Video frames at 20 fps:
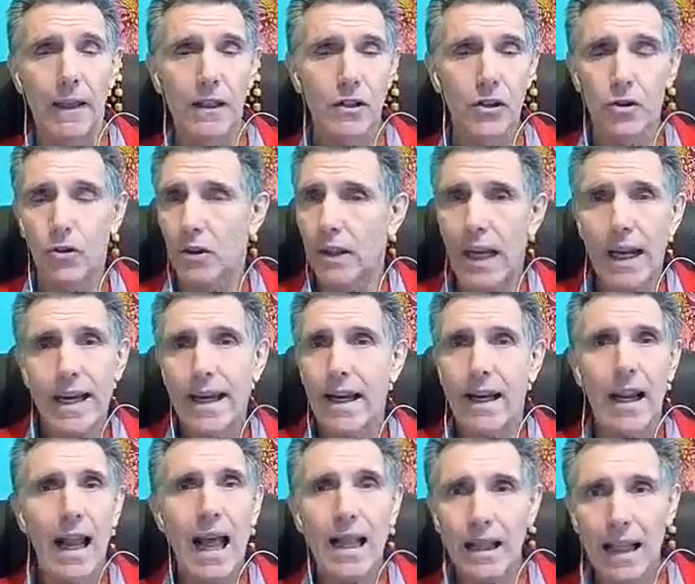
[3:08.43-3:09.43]
So they
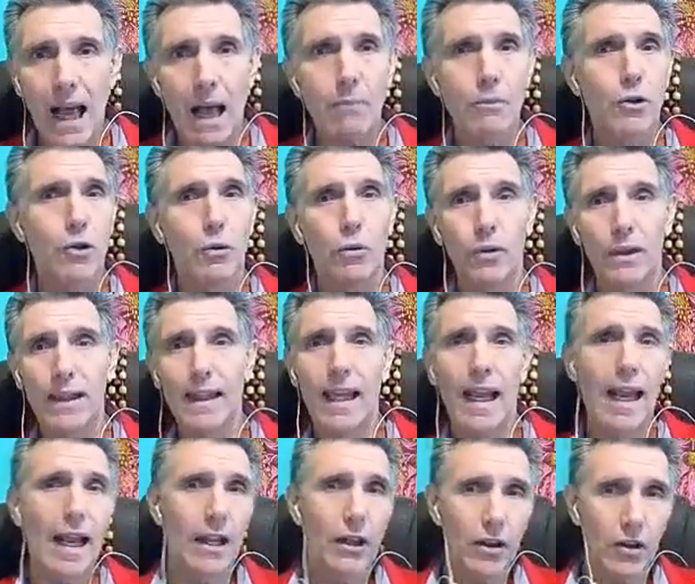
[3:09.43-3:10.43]
cannot
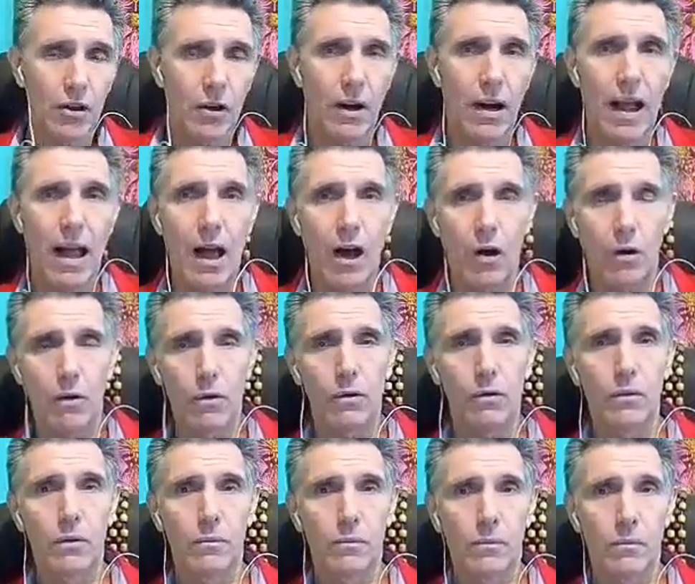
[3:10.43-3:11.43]
absolutely enter
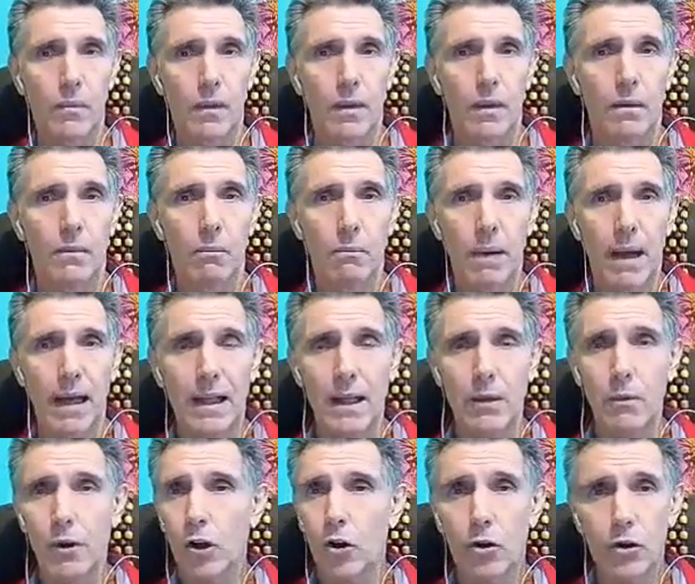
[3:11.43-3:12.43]
our
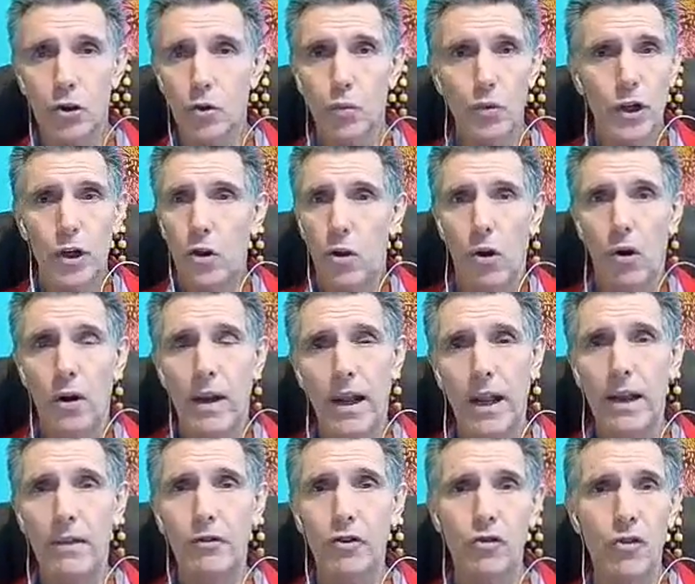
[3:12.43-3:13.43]
body because we don't
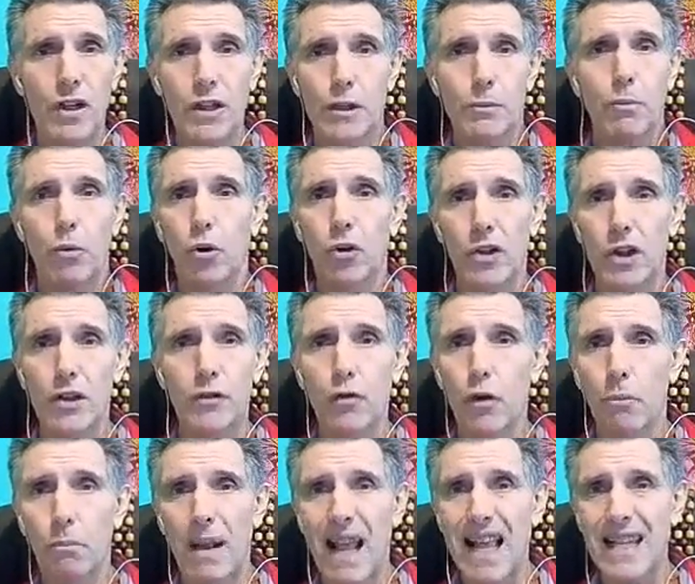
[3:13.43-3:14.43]
have transporters
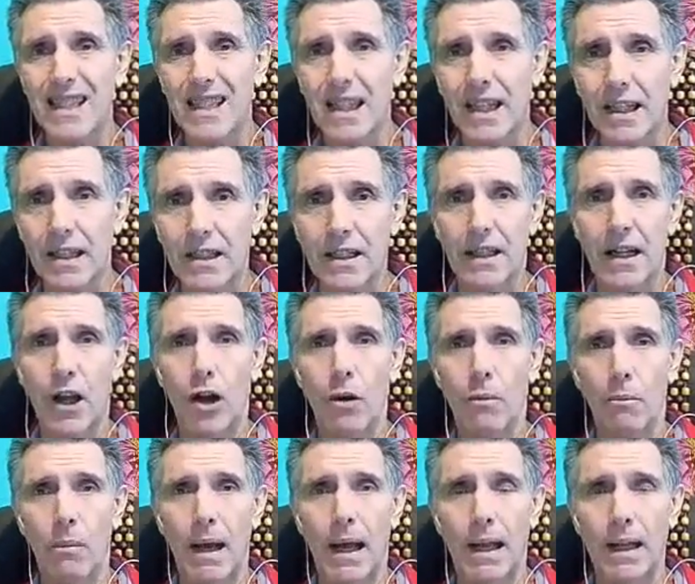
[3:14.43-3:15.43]
for plastics in
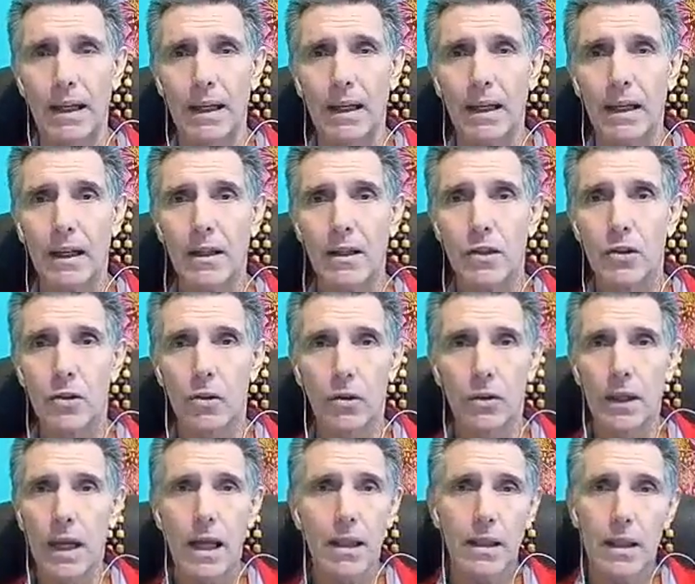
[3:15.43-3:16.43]
our body. So
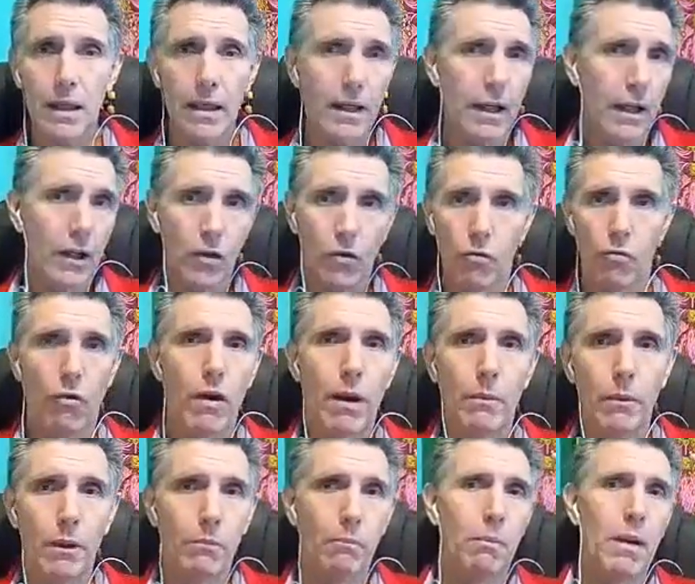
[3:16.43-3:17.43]
nothing can
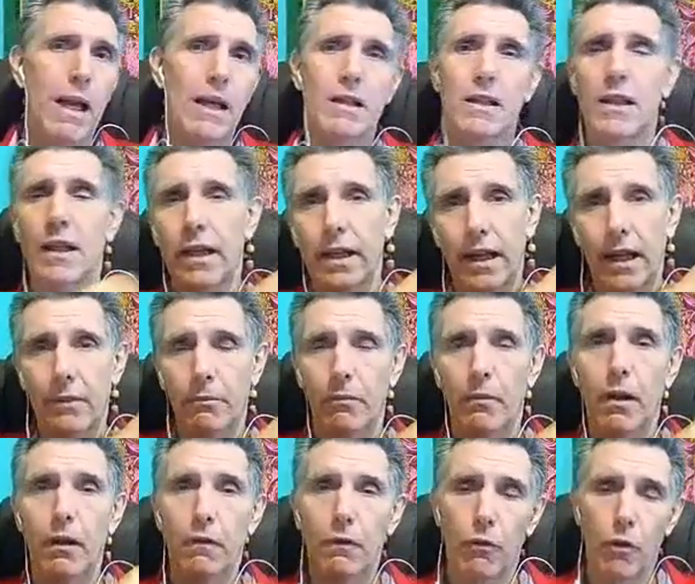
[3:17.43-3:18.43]
grab the plastic and
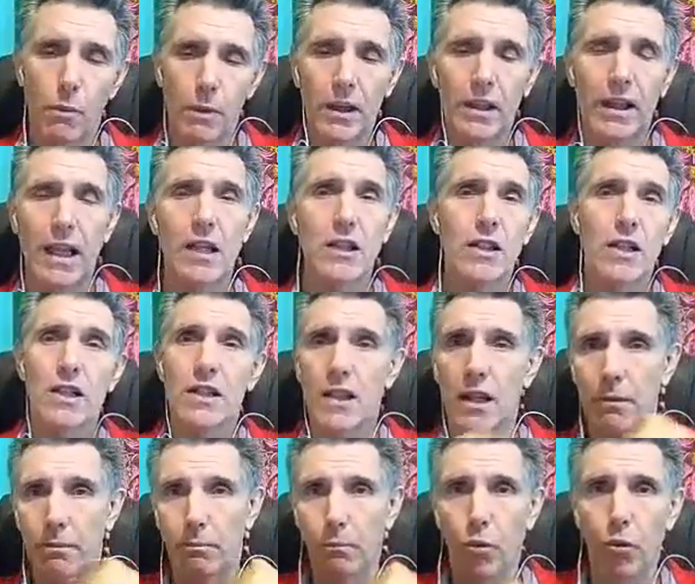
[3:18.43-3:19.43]
from intestines
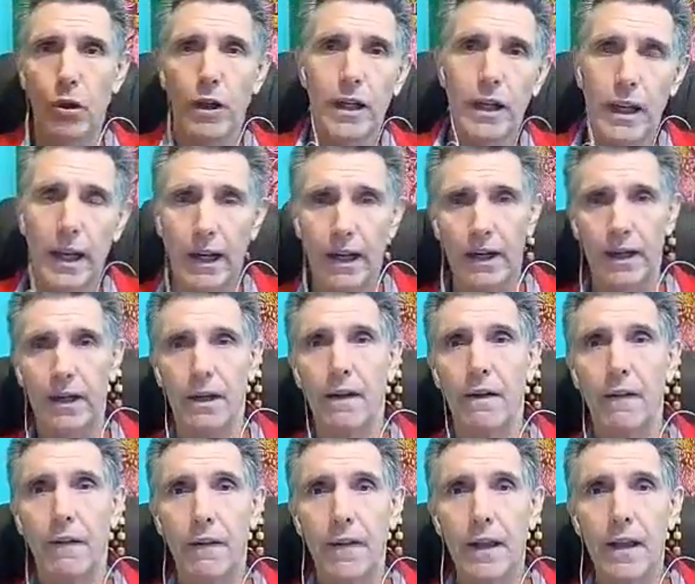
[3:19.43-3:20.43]
and pull it in.
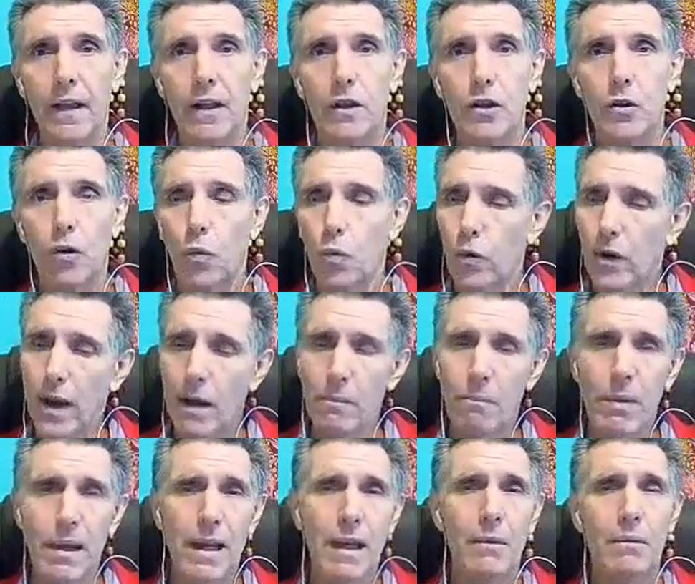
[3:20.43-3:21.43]
So we are
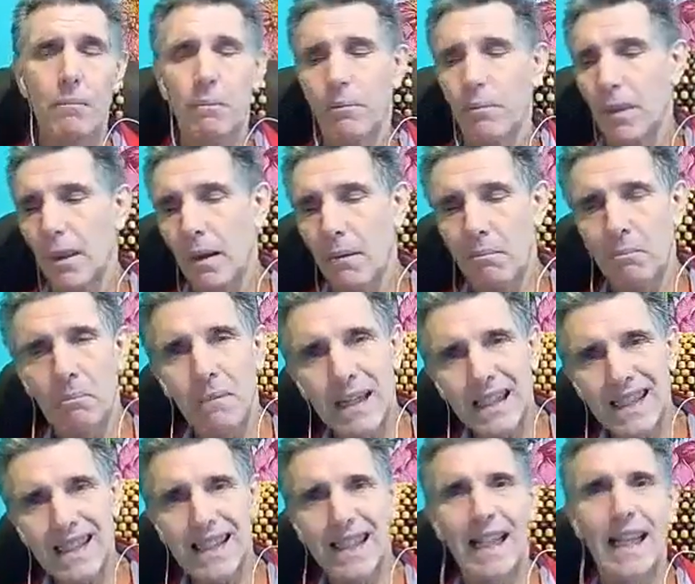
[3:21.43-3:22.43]
being
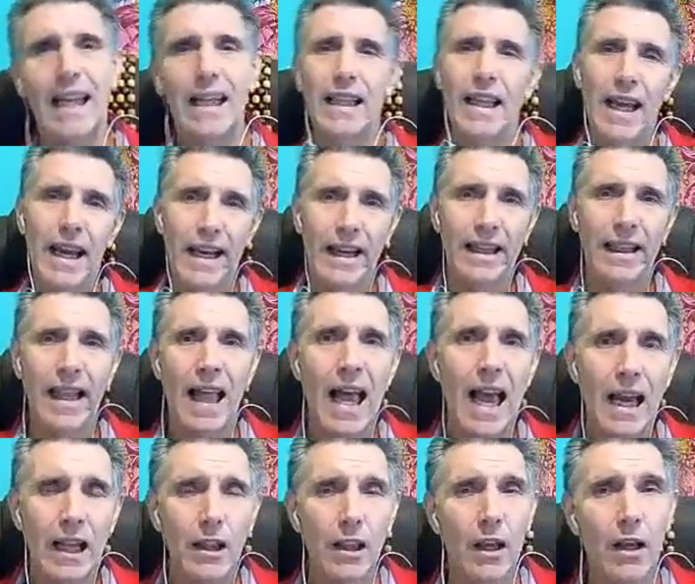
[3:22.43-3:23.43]
misled and
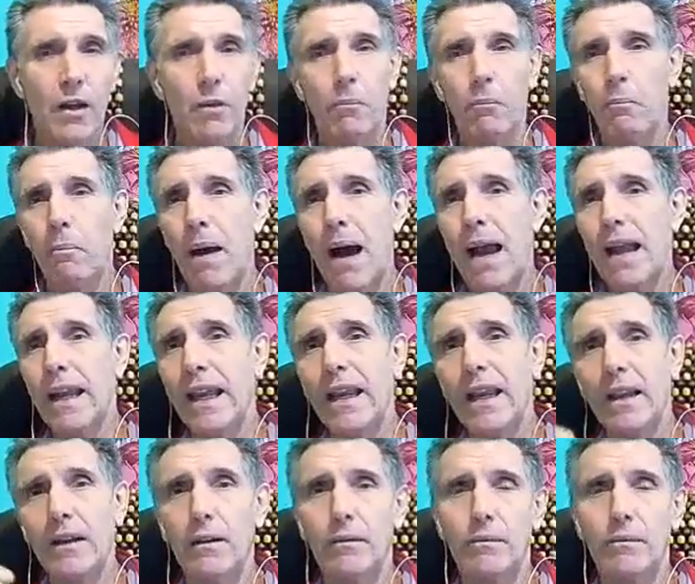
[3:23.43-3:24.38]
lied by